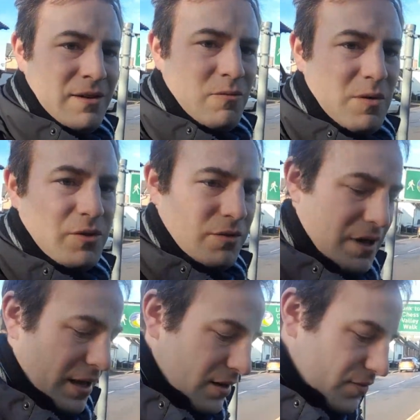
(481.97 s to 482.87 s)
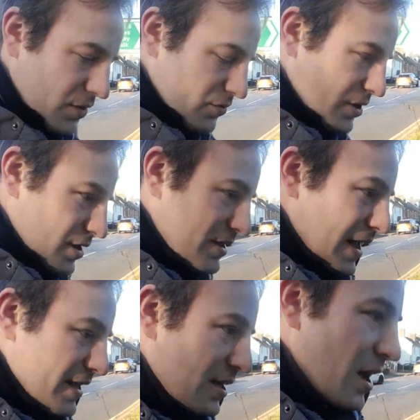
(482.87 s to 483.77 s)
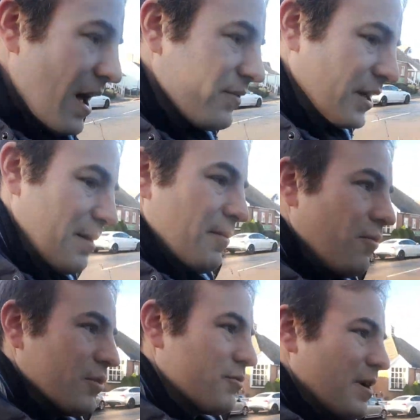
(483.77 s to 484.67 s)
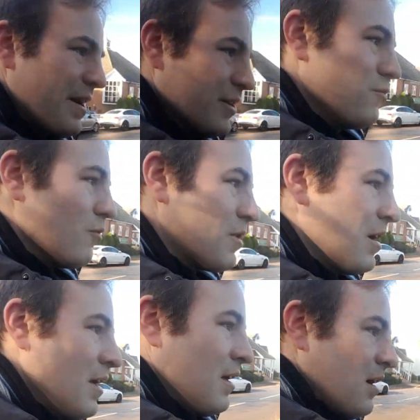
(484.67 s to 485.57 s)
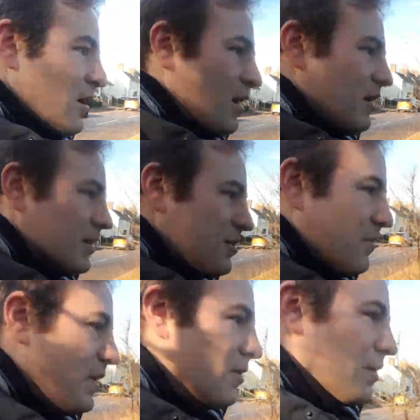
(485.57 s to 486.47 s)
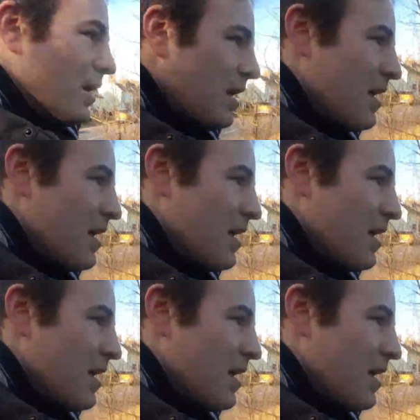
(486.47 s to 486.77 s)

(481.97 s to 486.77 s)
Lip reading: We'll do that in the future, because that is, I have done it before, it's a really nice walk. I'd like to do a video on it.